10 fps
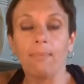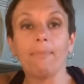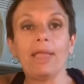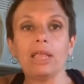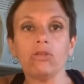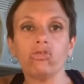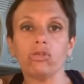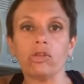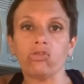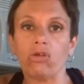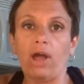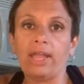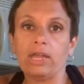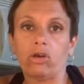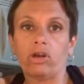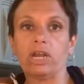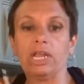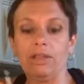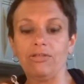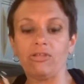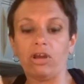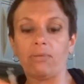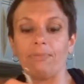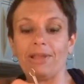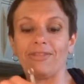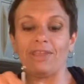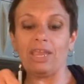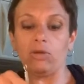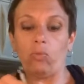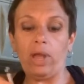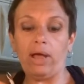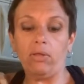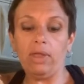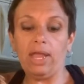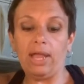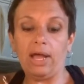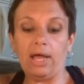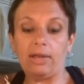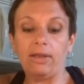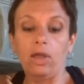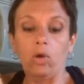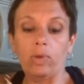making sure the dry ingredients are mixed in well and